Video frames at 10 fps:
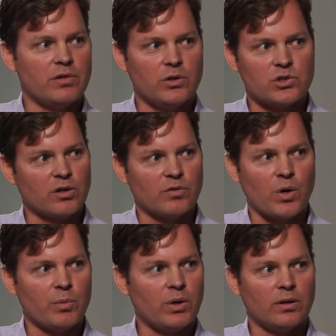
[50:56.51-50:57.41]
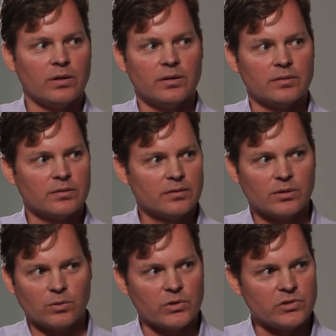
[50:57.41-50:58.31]
the future of mobile and
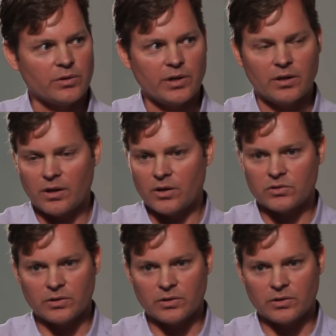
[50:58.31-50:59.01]
what Siri does.